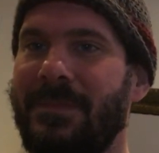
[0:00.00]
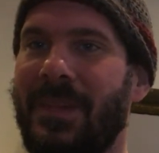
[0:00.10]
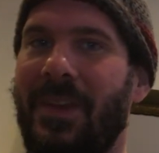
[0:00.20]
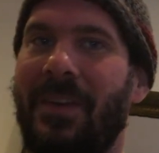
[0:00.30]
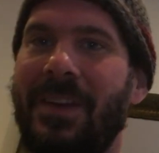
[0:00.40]

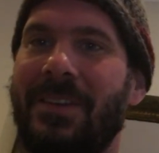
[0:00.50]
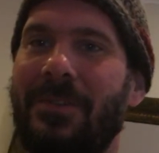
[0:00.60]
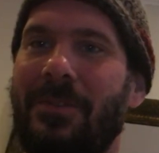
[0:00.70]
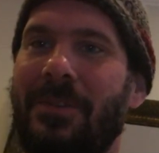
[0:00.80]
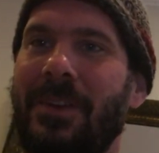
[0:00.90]
Alright,
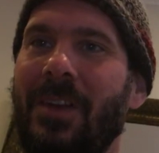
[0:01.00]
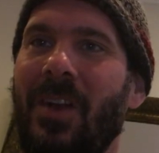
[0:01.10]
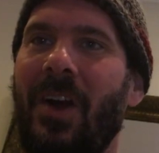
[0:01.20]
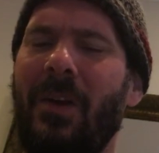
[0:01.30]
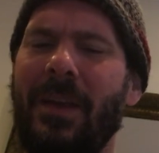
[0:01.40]
cool.
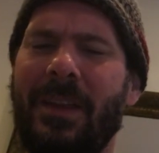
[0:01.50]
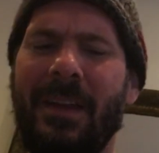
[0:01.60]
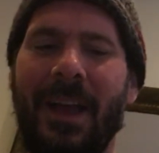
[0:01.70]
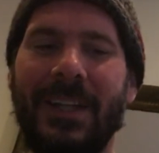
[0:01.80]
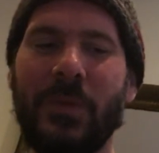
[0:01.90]
Alright,
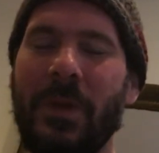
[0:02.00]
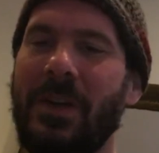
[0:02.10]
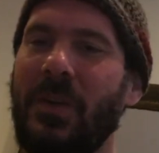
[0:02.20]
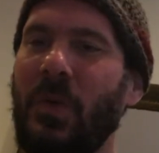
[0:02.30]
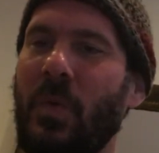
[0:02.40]
so I wanted
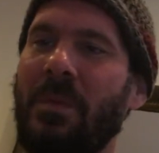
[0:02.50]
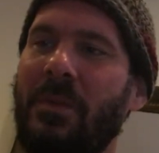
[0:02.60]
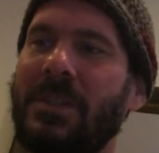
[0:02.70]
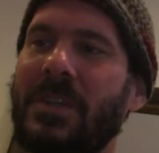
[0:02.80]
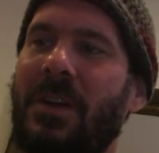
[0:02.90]
to do one
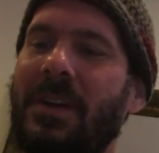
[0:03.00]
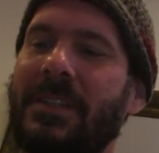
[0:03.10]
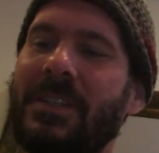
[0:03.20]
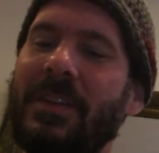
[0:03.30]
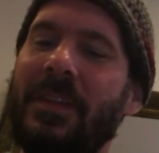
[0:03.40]
more song.
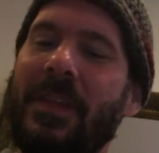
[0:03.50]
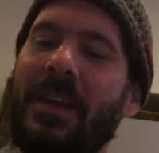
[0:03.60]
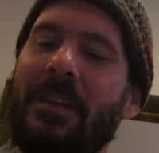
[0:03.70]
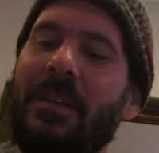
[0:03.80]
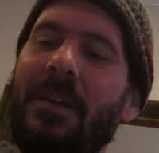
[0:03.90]
It's a song
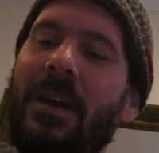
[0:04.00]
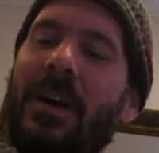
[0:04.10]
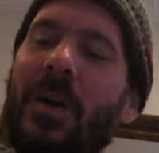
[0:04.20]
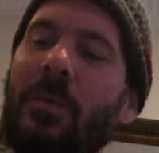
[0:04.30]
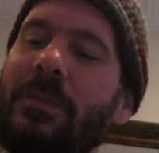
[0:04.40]
that
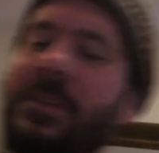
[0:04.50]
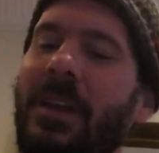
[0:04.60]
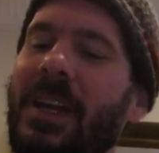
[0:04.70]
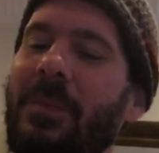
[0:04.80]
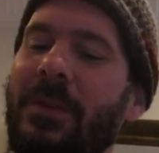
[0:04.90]
we've done
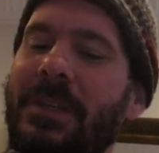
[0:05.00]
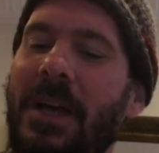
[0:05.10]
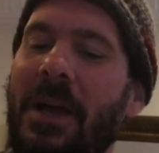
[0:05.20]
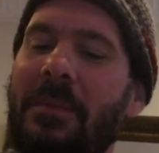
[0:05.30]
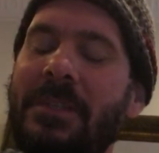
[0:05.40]
a couple of
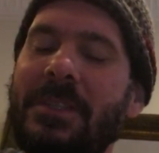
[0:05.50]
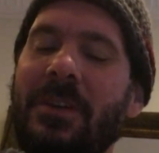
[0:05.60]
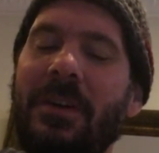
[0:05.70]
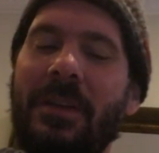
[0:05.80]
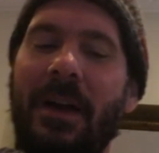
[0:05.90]
times. It's
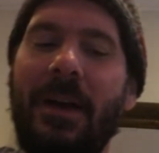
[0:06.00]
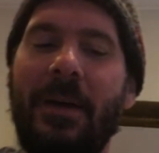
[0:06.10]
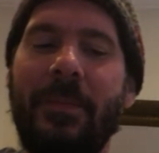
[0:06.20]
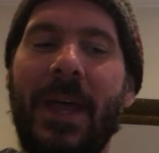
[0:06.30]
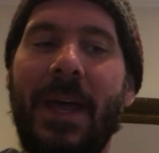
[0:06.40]
called
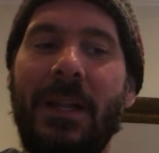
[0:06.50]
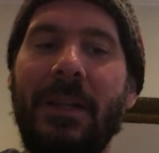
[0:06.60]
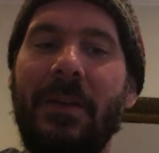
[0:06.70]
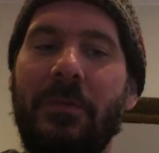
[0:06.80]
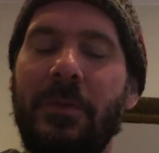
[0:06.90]
Had a
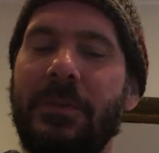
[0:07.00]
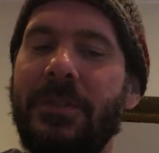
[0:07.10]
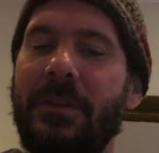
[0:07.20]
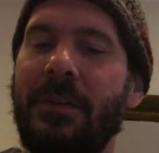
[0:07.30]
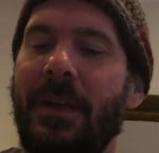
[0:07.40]
Little
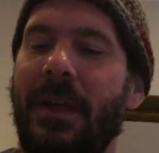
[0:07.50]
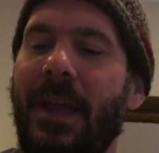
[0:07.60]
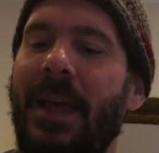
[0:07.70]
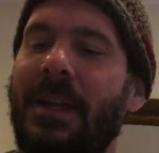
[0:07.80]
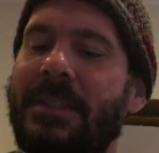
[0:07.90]
Rooster.
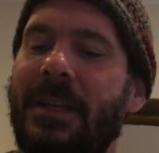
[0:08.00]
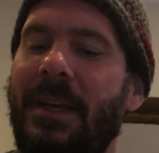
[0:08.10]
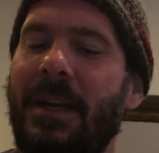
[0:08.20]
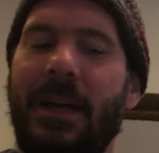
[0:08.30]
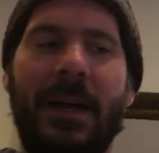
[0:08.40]
And it's
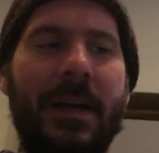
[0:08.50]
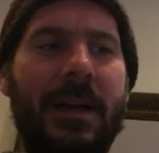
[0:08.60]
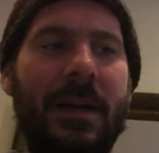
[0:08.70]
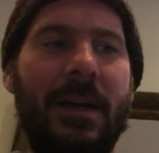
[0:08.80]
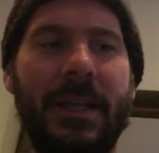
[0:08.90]

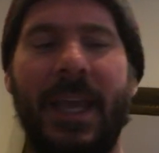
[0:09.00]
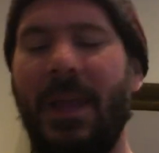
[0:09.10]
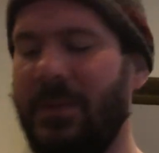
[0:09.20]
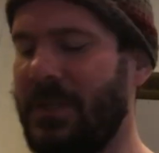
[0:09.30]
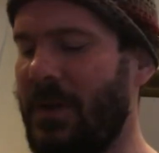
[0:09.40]
a
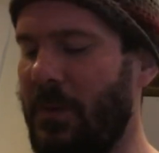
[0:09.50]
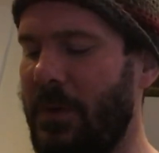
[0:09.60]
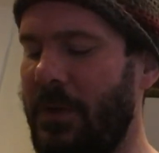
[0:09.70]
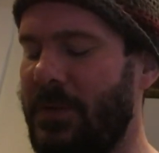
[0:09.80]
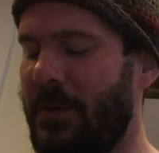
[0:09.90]
game song where
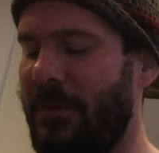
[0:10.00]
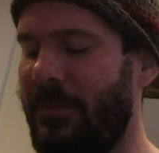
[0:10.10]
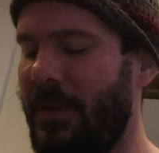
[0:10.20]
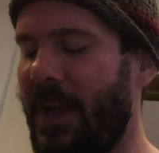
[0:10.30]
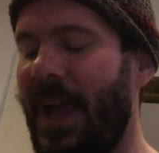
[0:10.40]
you sort of
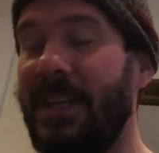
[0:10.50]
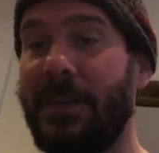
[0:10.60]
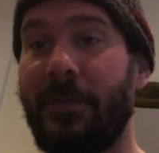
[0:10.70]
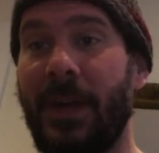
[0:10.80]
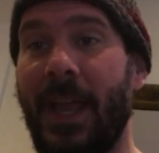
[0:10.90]
add
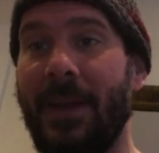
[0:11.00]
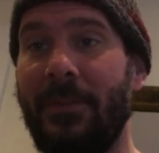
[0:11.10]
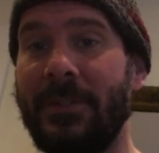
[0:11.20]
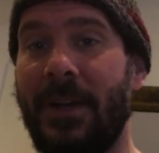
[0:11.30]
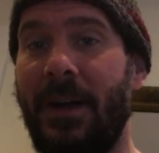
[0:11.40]
different
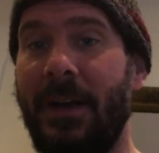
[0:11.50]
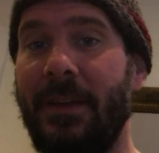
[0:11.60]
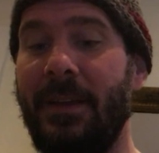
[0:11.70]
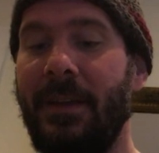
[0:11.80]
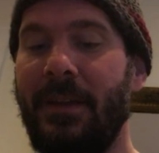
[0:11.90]
animals
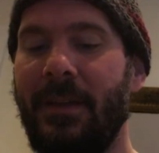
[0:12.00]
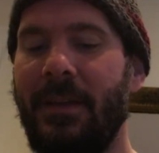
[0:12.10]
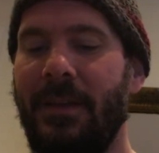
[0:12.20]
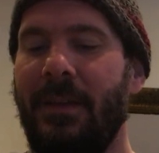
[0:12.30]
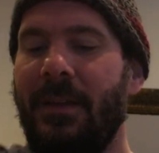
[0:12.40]
on
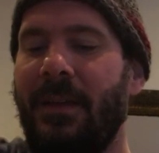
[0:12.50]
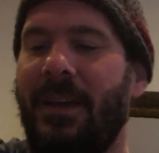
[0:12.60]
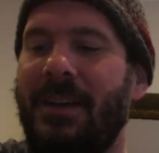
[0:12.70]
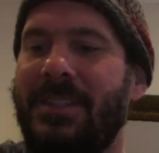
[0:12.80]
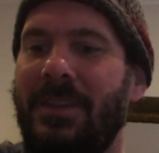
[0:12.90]

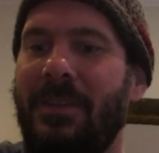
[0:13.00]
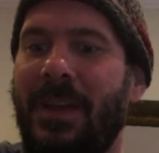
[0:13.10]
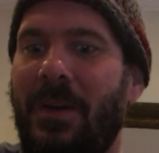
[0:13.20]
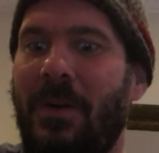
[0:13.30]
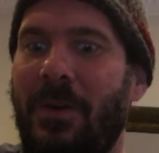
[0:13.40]
until you got
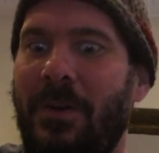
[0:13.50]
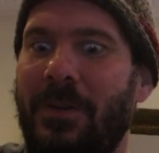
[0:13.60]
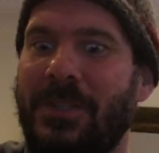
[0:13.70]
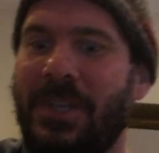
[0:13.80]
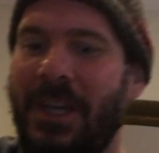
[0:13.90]
a
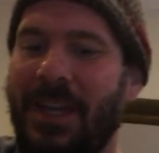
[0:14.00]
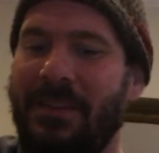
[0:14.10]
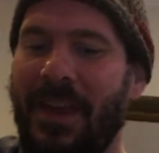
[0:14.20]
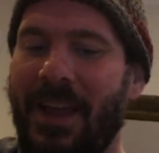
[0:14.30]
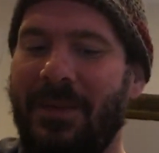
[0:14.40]
whole chain of
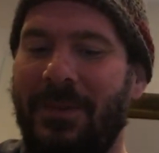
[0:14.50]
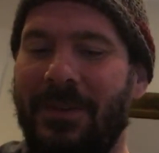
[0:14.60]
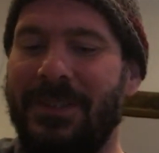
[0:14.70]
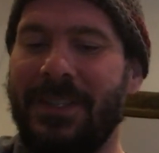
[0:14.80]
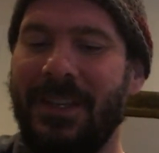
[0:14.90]

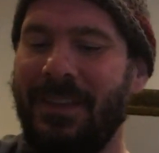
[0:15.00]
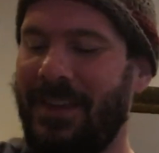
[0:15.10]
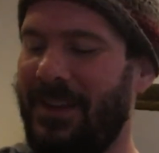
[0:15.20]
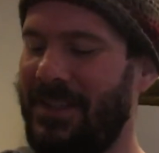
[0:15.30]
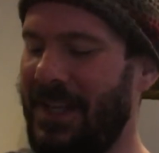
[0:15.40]
animals
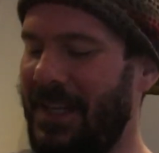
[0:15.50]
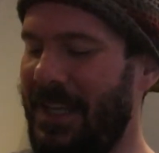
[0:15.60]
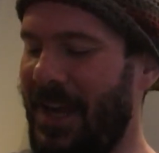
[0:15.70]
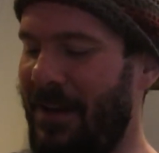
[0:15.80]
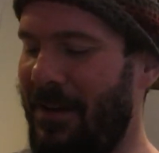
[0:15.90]
that you're taking
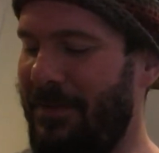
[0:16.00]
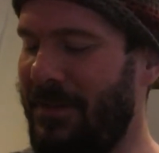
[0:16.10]
care of.